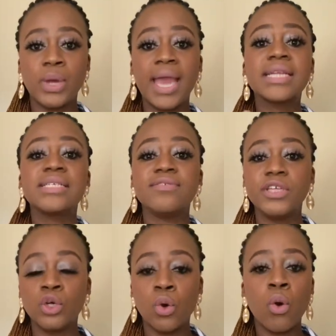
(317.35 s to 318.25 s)

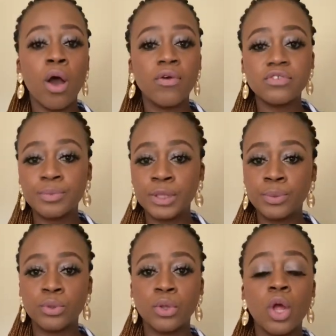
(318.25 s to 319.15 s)
actively go after
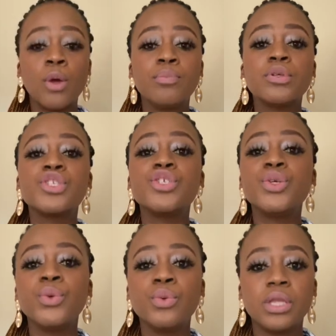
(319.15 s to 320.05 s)
people,
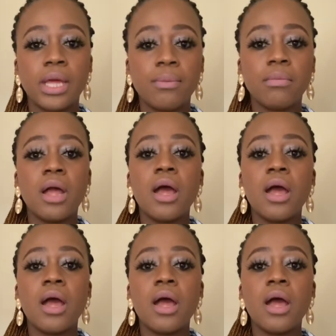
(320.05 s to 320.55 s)
pursue them.